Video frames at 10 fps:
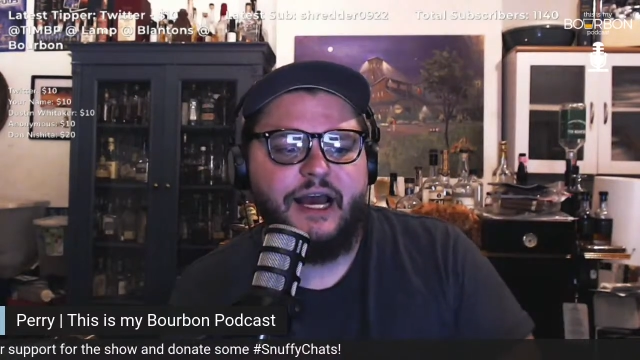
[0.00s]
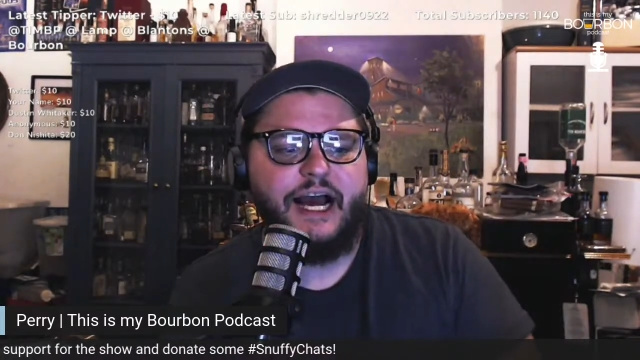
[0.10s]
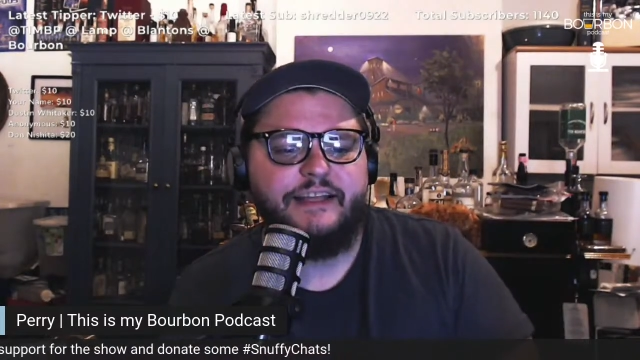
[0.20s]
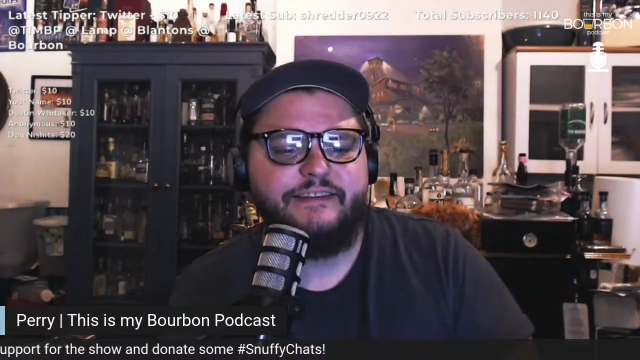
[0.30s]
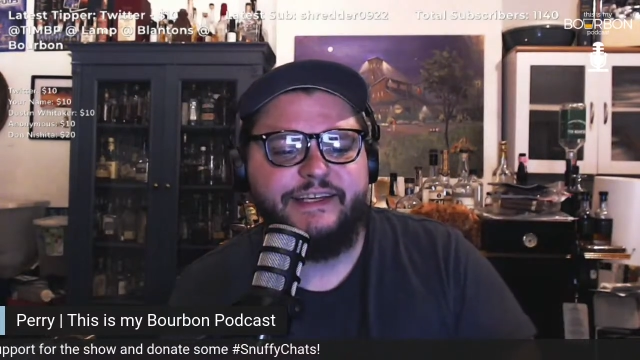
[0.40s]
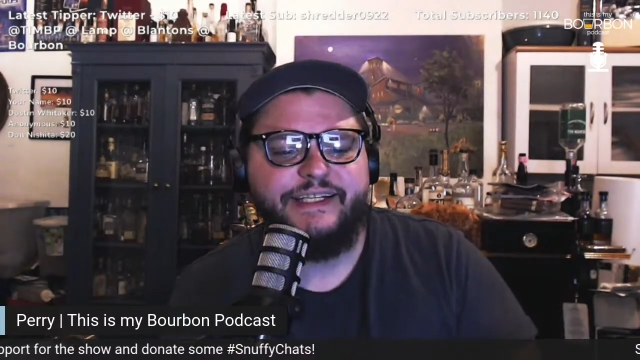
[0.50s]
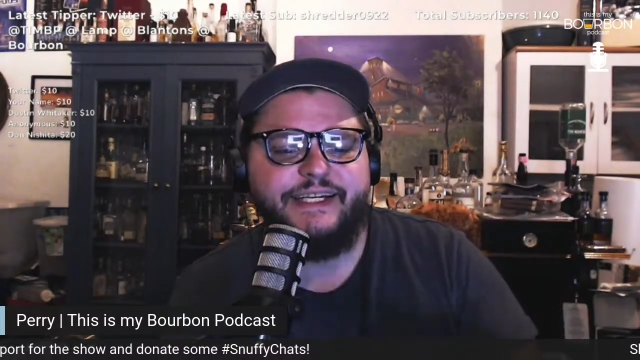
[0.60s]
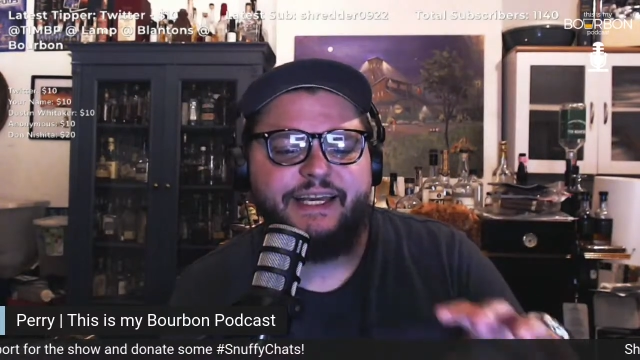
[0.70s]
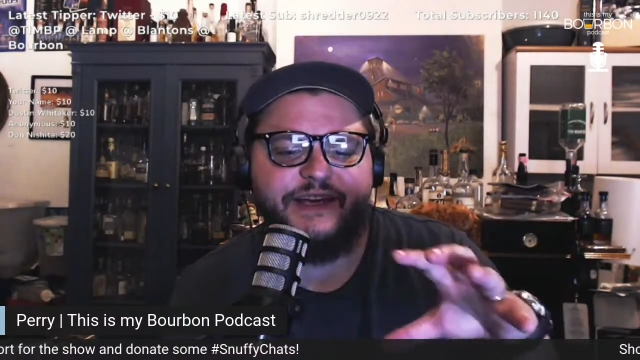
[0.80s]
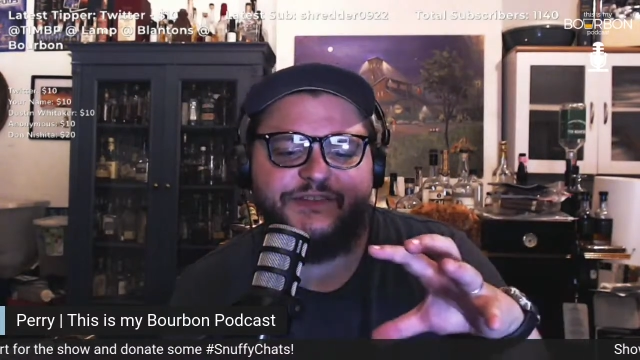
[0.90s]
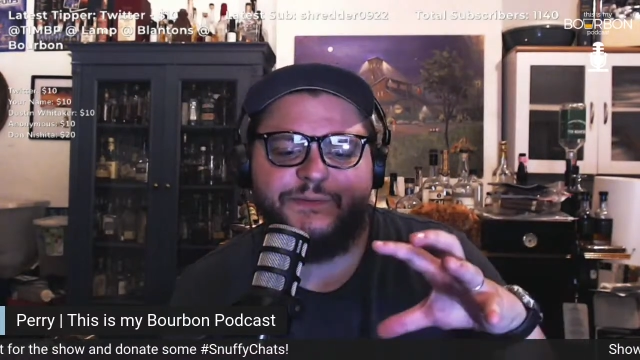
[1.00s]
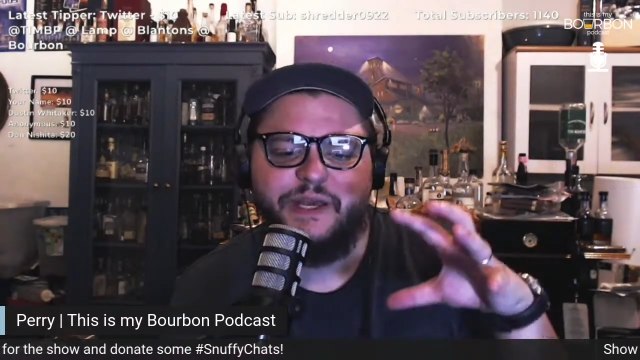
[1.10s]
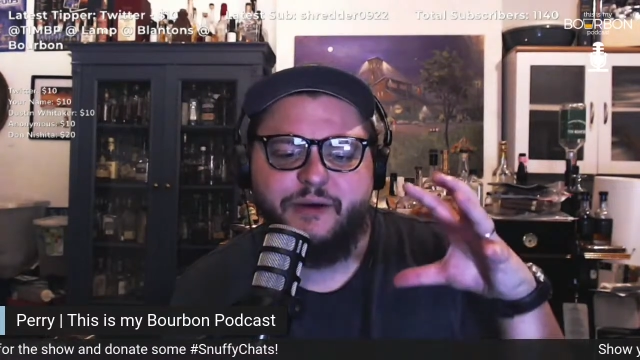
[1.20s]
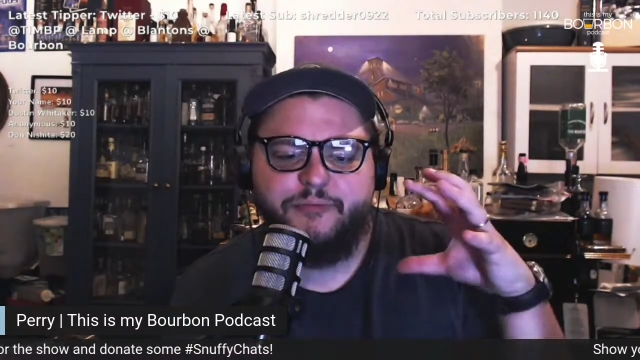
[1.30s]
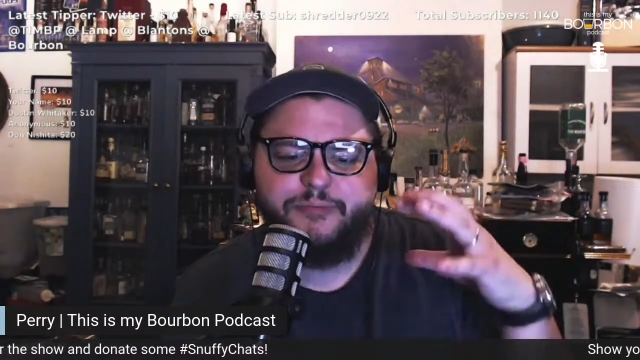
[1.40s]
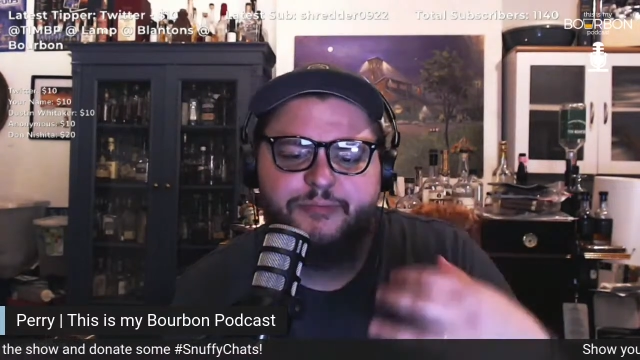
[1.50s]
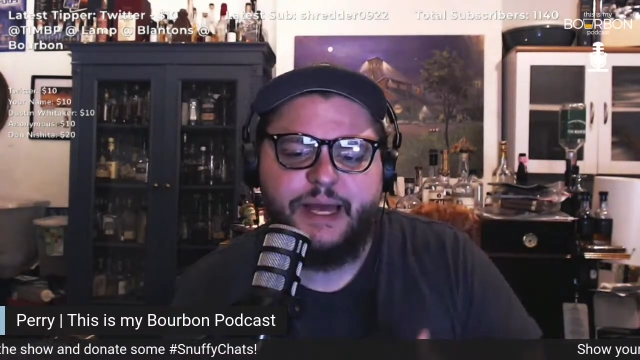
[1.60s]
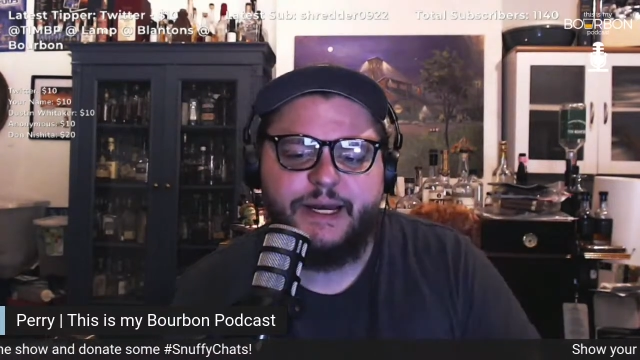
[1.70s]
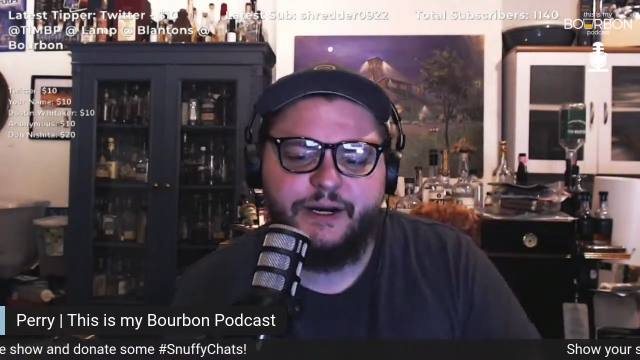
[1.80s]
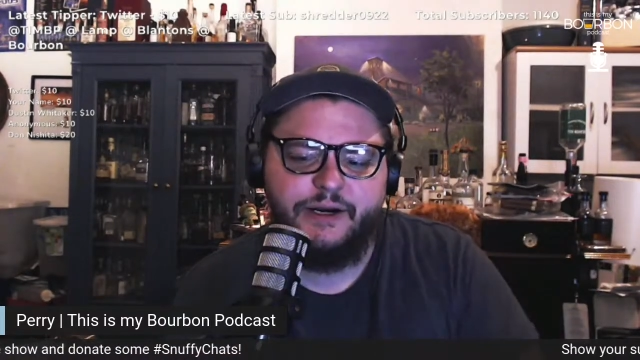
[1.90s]
I think it gives me a
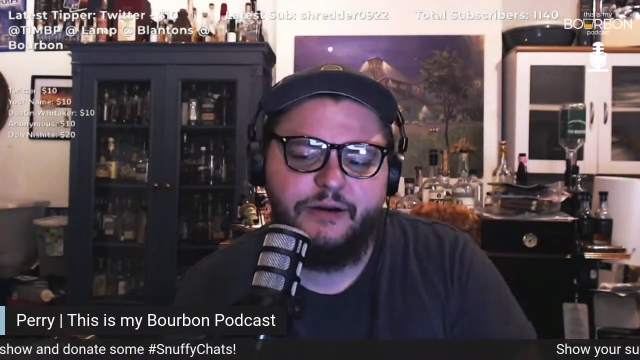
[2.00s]
better